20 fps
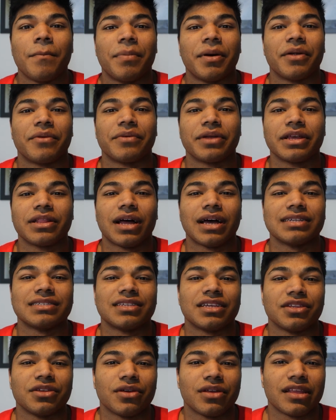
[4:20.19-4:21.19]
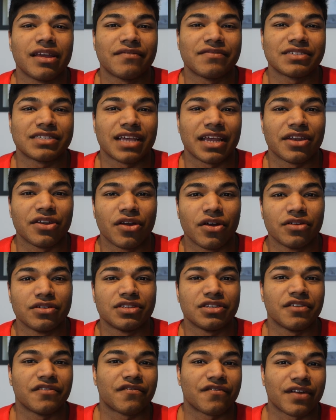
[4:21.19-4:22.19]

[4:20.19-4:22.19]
but realize that you only have to say no to your